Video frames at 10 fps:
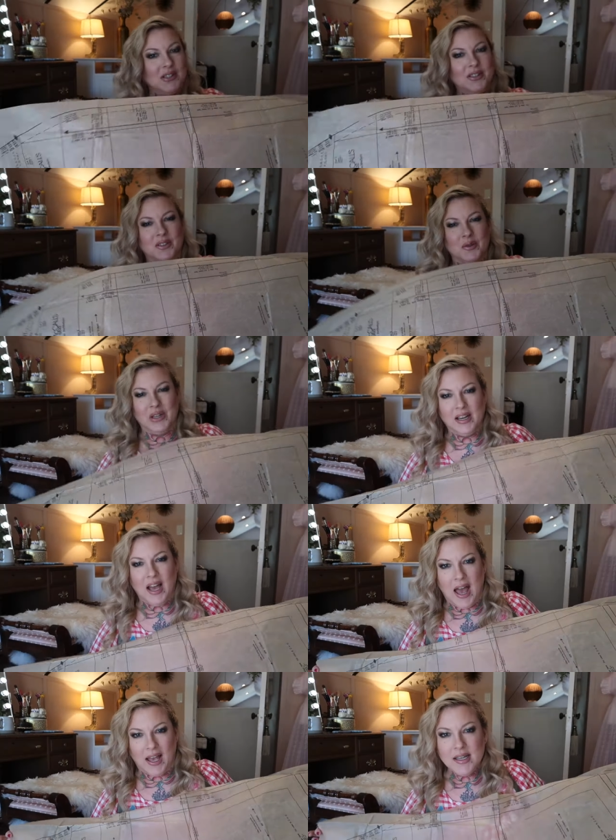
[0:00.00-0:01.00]
just gonna read
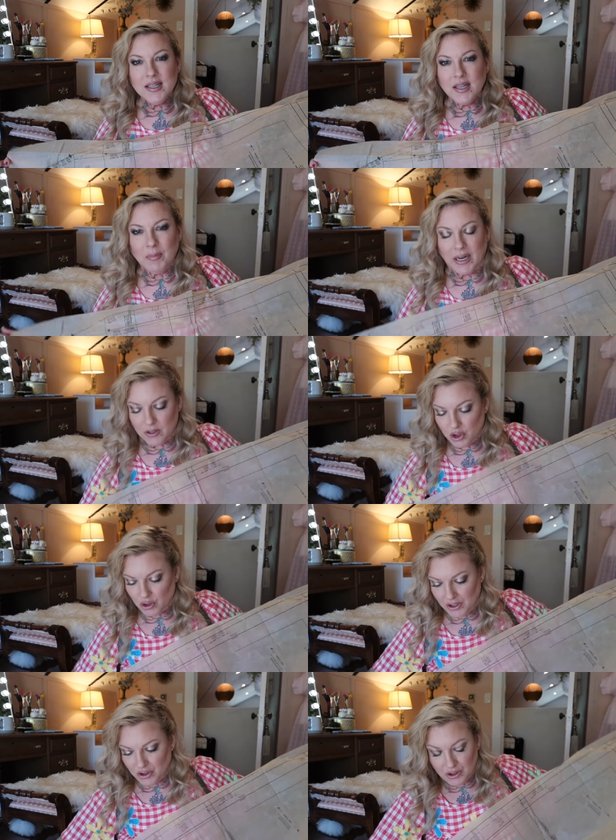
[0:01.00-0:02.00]
ahead my
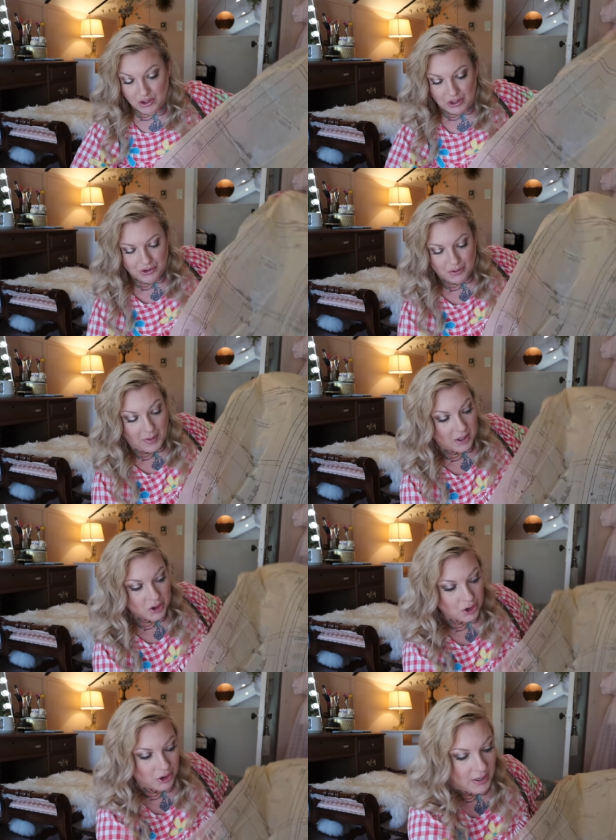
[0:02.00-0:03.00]
instructions just to make
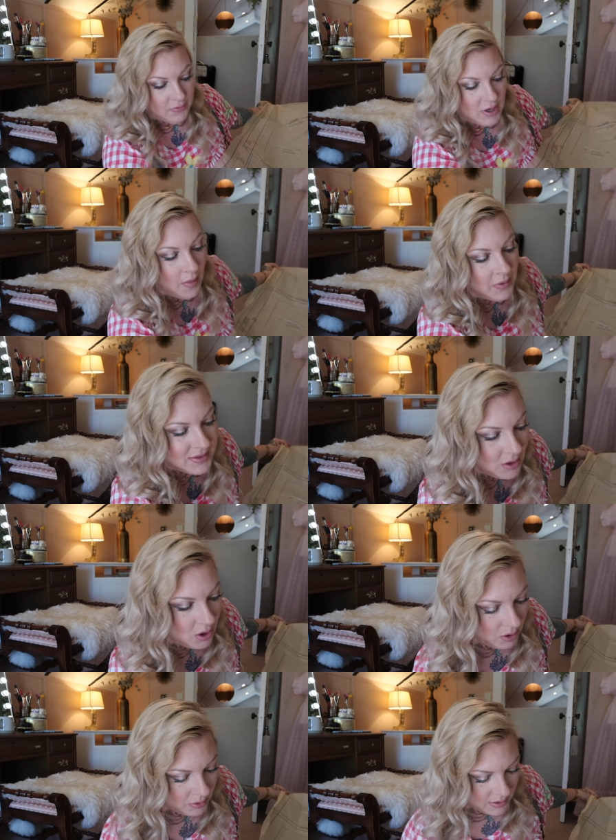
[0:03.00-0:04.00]
sure I've got this
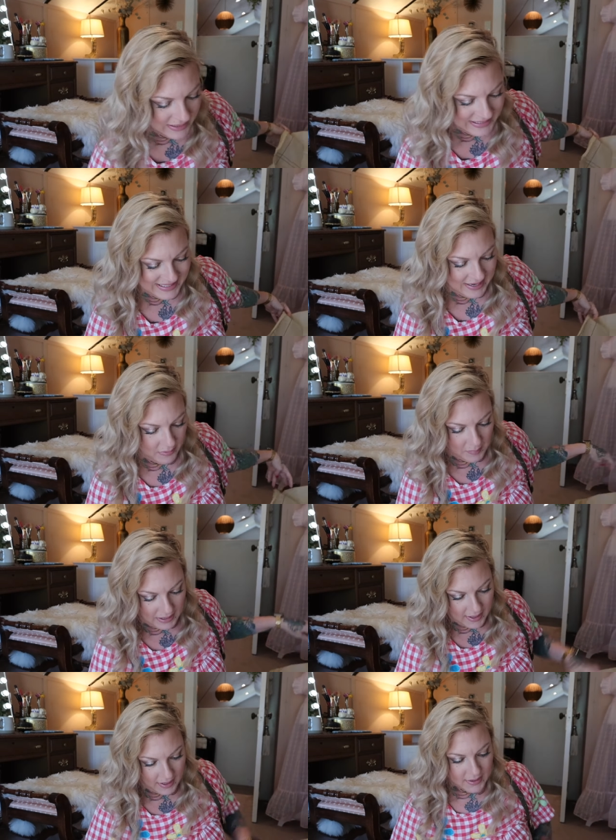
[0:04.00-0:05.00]
all kind of down in my
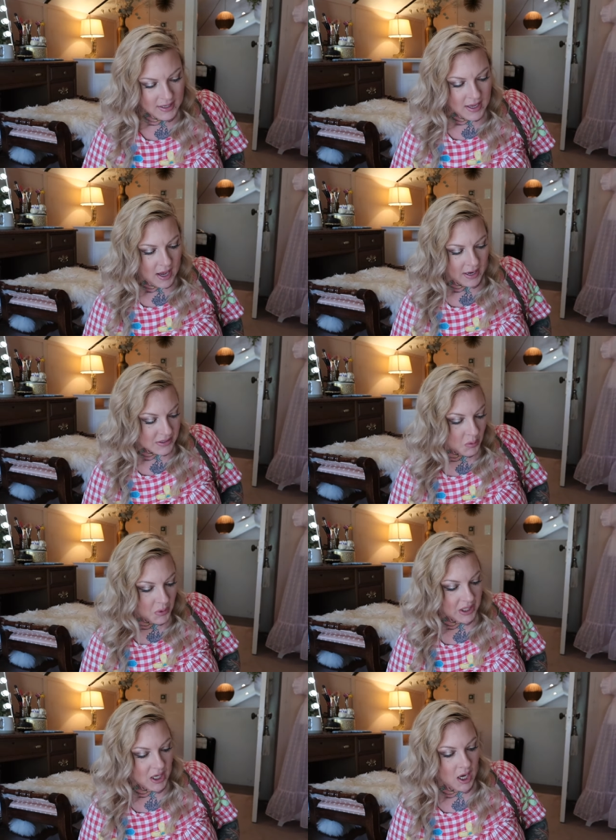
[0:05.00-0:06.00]
head. I don't
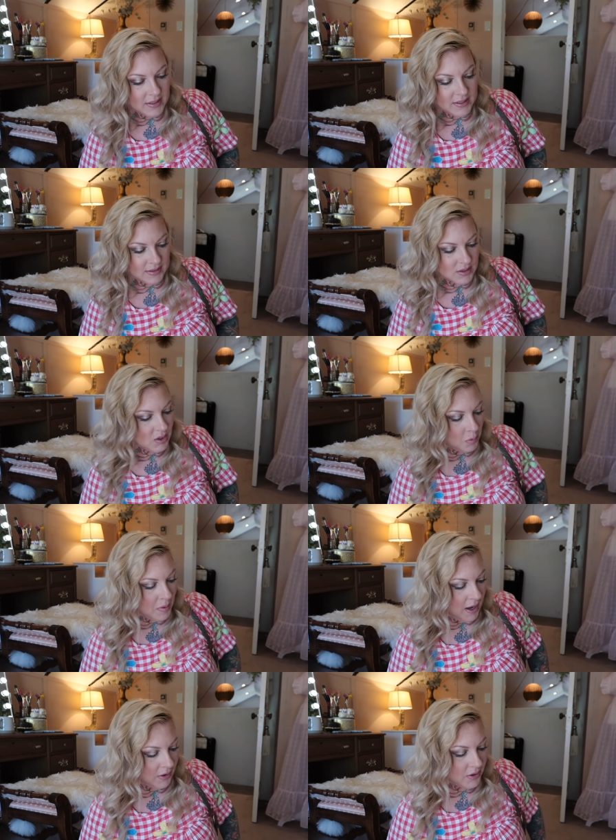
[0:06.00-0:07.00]
wanna cut into the
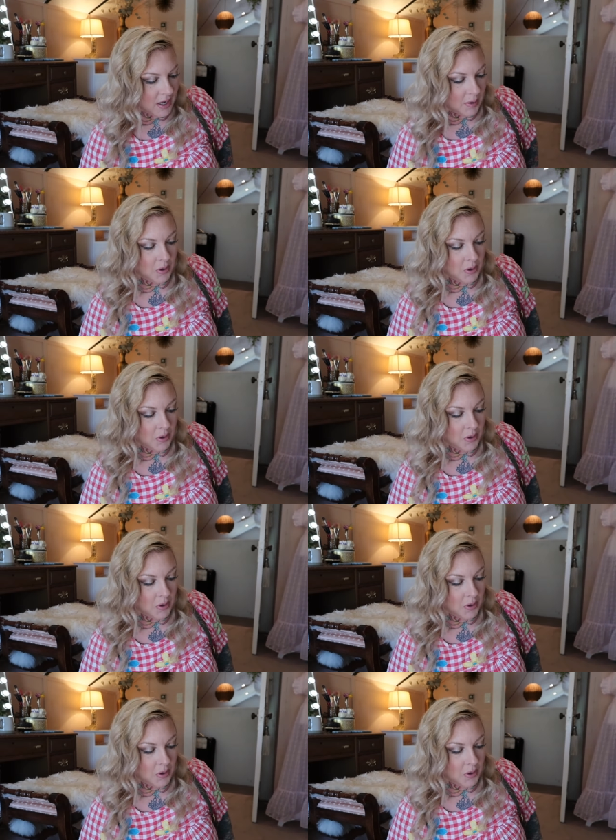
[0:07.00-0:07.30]
pattern. I